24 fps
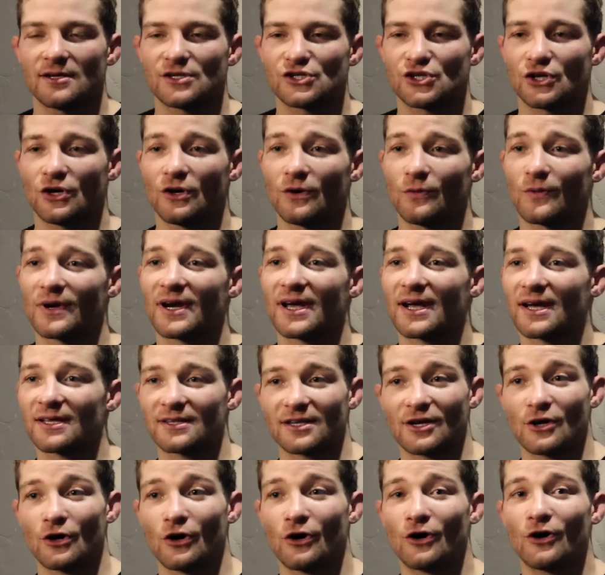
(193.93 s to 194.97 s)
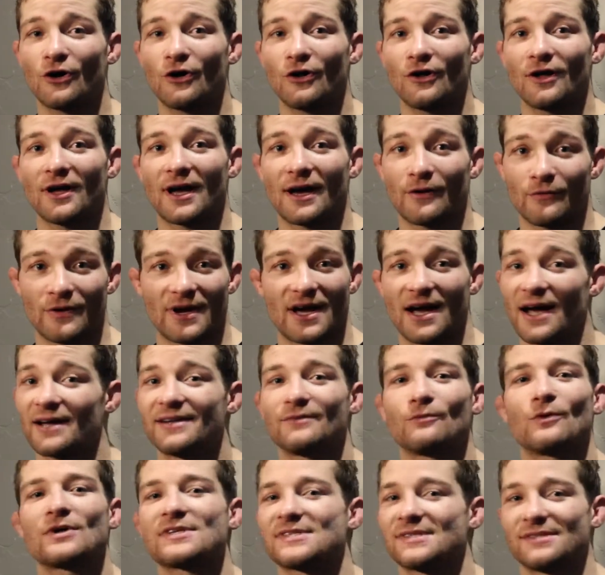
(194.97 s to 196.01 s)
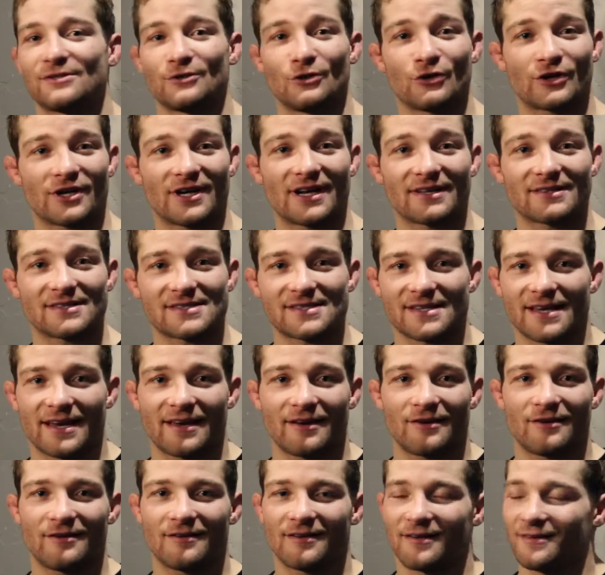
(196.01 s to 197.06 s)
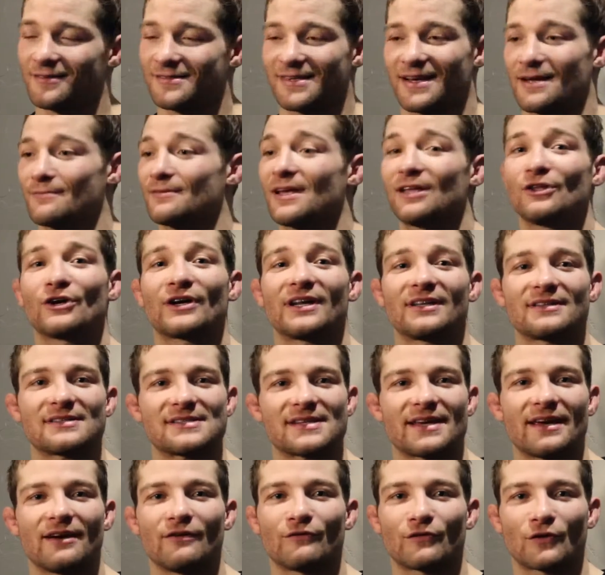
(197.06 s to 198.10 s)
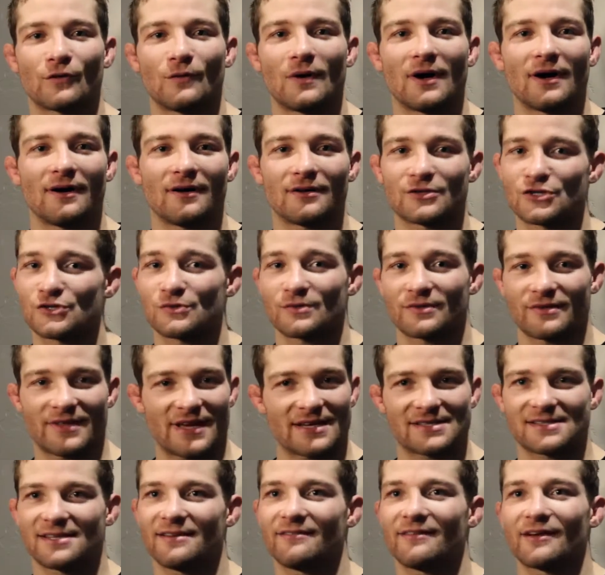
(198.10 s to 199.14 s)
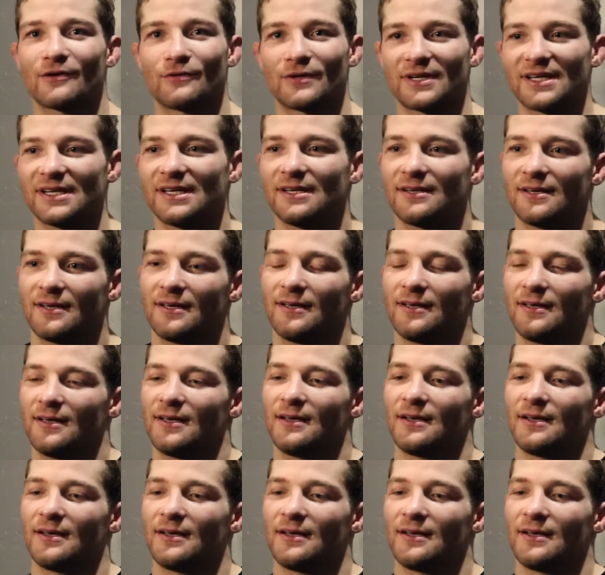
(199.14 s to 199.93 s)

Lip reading: So when I got the call, I wasn't looking at the scale. I was like, I'm not looking at the scale for a while. It's Thanksgiving, I want to eat.